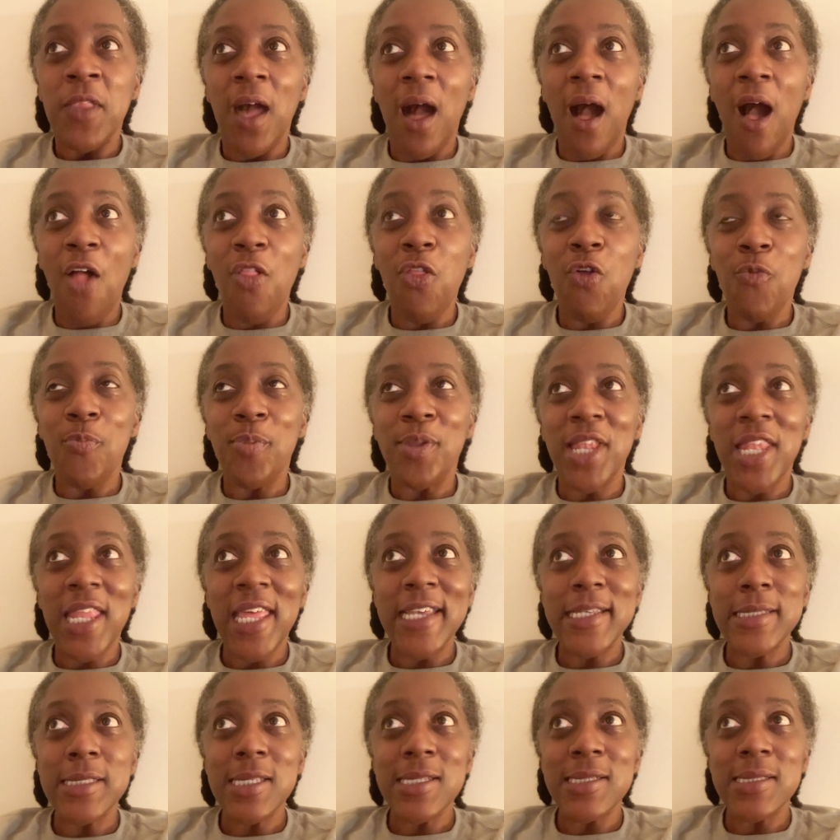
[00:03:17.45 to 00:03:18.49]
Other
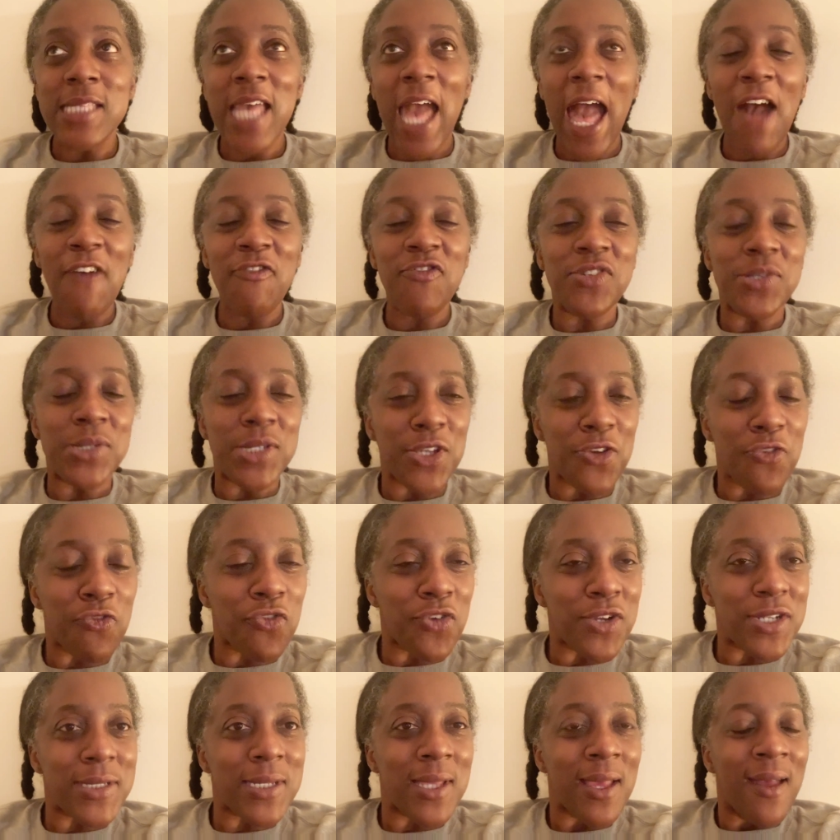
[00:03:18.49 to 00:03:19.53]
places have
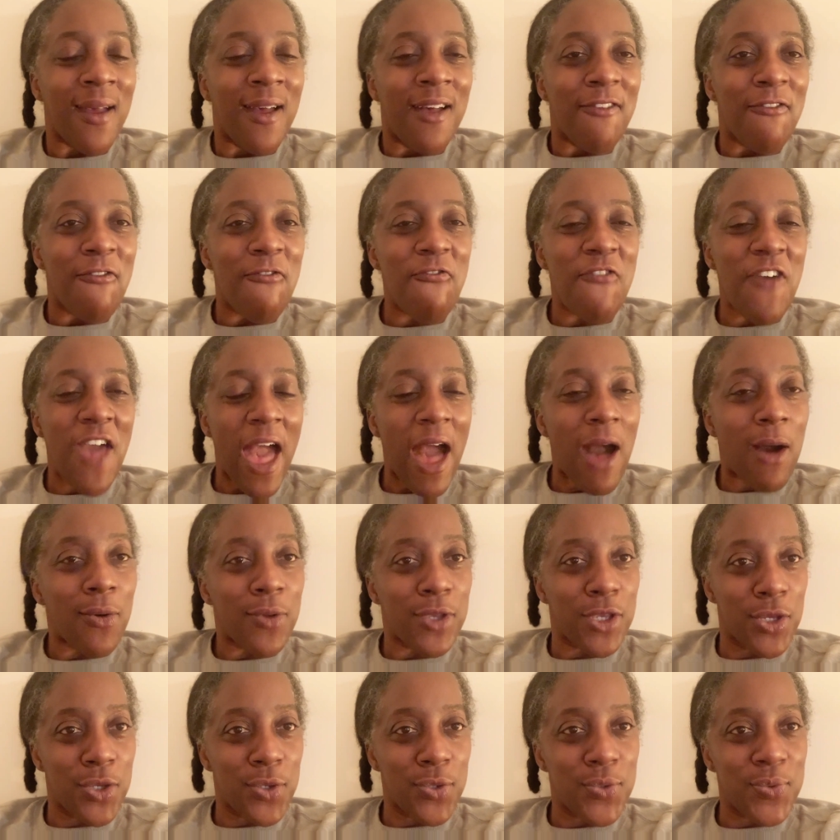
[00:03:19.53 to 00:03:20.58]
different
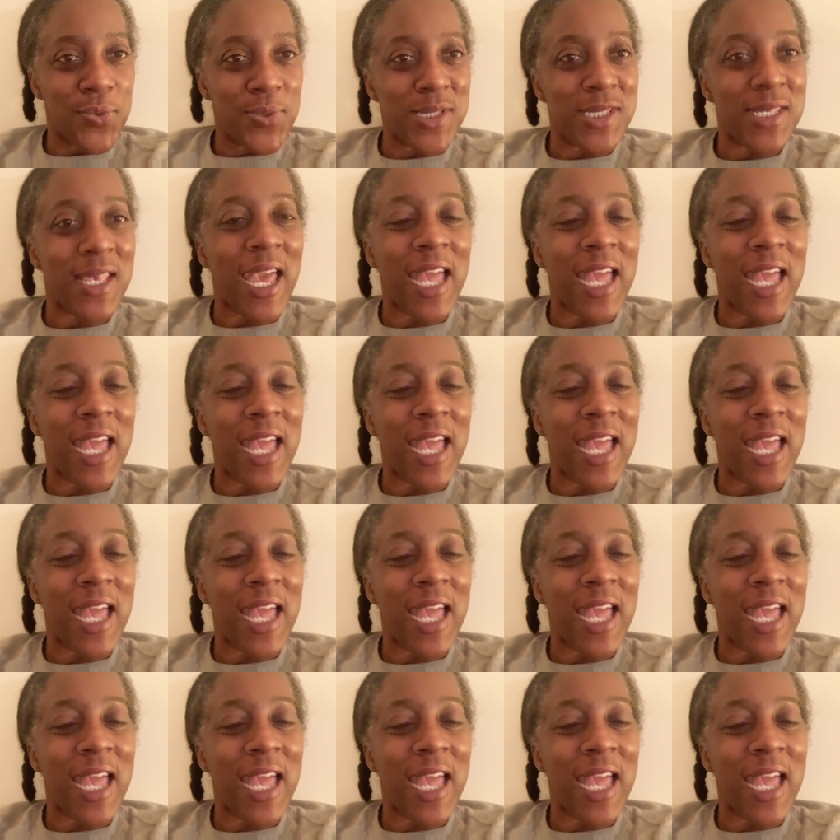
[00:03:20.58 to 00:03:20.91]
values.